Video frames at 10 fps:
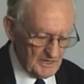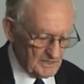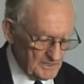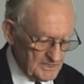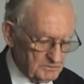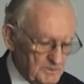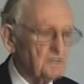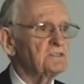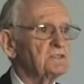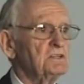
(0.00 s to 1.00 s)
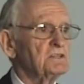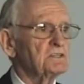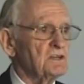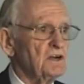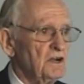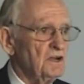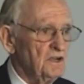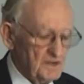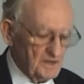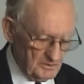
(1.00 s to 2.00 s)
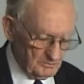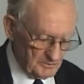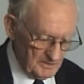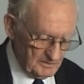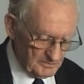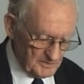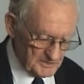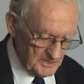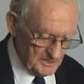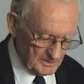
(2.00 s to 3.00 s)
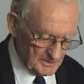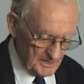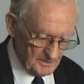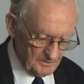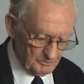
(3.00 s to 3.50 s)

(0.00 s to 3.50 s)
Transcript: At least we could see the sky and breathe fresh air again.